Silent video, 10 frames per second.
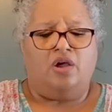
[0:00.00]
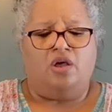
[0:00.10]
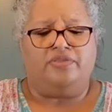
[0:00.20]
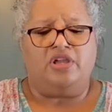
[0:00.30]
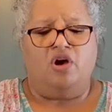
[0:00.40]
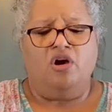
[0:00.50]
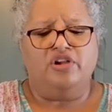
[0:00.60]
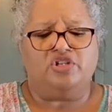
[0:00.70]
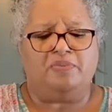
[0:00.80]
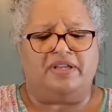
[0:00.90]
The
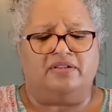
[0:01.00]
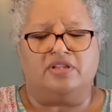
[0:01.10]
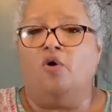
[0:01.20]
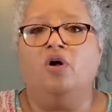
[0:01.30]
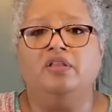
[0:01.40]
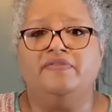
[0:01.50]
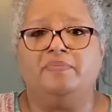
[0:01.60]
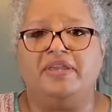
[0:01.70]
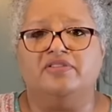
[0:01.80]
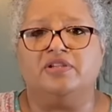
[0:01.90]
orange peels, all of the
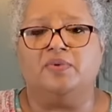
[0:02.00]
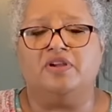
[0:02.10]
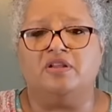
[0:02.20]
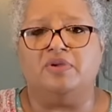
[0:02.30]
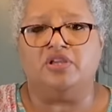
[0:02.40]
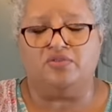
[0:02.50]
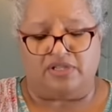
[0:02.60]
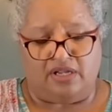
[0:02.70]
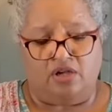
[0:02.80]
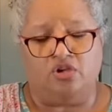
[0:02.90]
peels that we're going to be
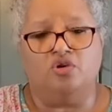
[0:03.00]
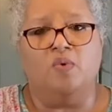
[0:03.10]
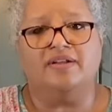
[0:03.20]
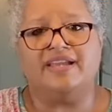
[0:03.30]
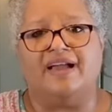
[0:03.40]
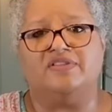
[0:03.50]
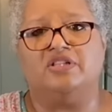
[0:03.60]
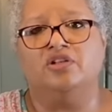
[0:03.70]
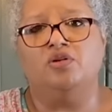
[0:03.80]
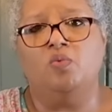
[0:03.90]
using, you want to have as
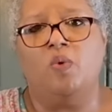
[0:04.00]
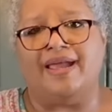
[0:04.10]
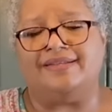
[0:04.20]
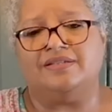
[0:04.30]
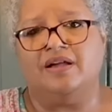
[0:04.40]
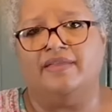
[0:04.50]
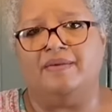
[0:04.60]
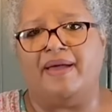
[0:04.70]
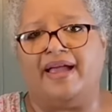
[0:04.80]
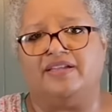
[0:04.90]
little white on the
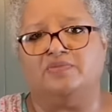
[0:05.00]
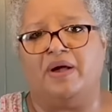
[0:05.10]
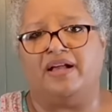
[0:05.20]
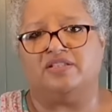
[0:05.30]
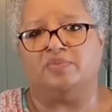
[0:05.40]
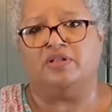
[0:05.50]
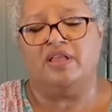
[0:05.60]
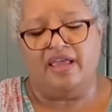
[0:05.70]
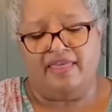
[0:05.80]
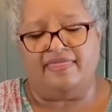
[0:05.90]
back as possible.
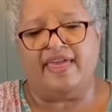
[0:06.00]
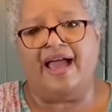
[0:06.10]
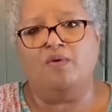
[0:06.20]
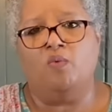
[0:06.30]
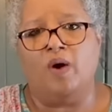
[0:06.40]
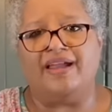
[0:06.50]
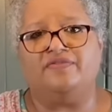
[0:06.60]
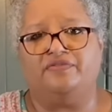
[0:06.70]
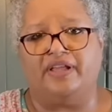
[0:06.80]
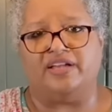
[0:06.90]
That white
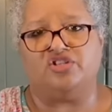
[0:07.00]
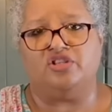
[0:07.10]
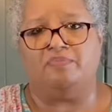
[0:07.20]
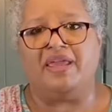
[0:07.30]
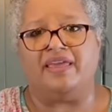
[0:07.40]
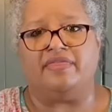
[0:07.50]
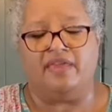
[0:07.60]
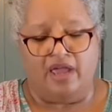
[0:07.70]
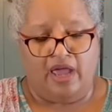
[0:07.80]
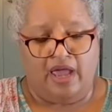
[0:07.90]
flesh, the pith,
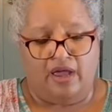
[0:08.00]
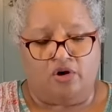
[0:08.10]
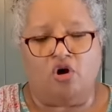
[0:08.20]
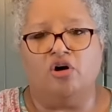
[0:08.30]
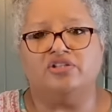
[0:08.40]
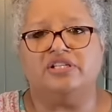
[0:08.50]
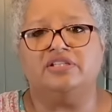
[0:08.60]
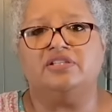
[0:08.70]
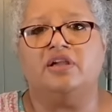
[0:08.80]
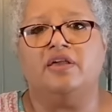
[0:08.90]

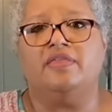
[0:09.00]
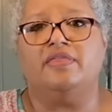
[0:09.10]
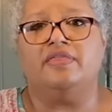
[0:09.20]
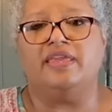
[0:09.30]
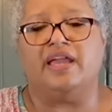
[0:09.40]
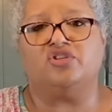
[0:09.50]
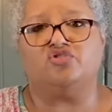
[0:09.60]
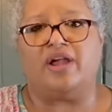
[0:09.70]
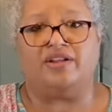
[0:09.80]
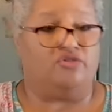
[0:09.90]
causes the
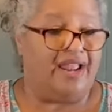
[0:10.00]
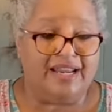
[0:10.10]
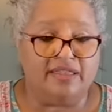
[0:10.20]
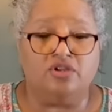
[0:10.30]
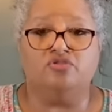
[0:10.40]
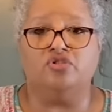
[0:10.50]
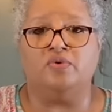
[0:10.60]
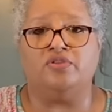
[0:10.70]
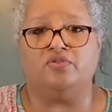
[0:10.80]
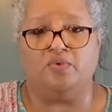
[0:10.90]
extract or anything you do
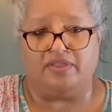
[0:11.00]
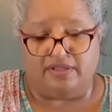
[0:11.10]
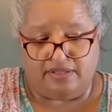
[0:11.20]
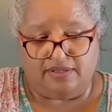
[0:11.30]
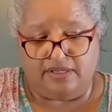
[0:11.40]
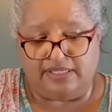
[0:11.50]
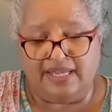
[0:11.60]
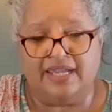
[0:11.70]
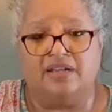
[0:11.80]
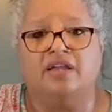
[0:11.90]
with this
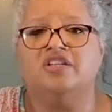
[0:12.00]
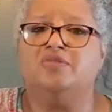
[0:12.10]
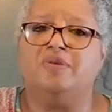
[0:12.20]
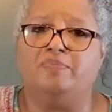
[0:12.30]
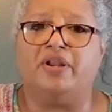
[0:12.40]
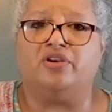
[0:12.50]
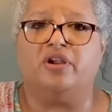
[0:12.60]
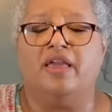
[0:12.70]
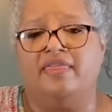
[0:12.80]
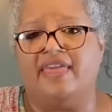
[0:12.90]
skin to be bitter.
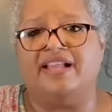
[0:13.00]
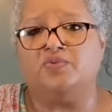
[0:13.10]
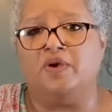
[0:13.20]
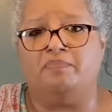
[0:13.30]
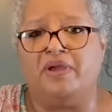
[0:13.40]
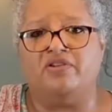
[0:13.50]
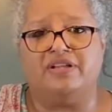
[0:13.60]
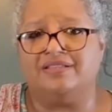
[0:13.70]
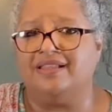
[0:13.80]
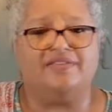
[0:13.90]
That's where
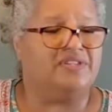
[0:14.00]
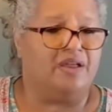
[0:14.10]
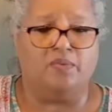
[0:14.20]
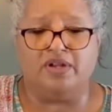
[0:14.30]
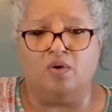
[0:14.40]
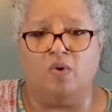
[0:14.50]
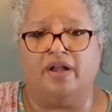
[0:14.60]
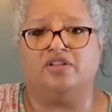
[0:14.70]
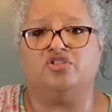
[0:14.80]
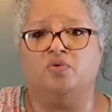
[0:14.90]
bitterness lives, and we don't want
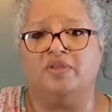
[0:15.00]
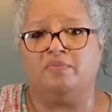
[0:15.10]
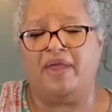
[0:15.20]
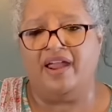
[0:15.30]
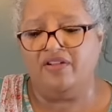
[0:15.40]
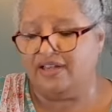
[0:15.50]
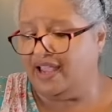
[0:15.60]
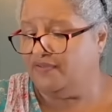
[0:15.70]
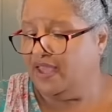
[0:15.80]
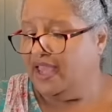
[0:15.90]
it. So with a paring
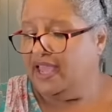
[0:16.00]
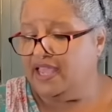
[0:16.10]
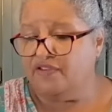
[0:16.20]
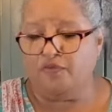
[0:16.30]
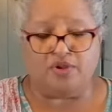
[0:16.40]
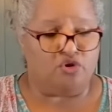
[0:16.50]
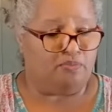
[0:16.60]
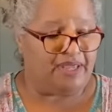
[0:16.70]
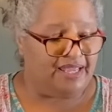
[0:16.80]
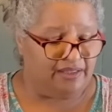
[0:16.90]
knife, if when you're
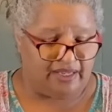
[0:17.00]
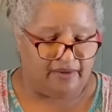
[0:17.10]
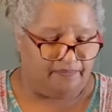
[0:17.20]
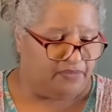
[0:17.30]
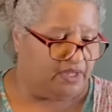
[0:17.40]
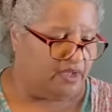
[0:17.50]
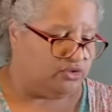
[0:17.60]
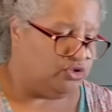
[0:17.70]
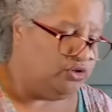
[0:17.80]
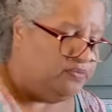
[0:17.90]
peeling, I'll
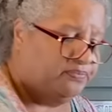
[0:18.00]
show you.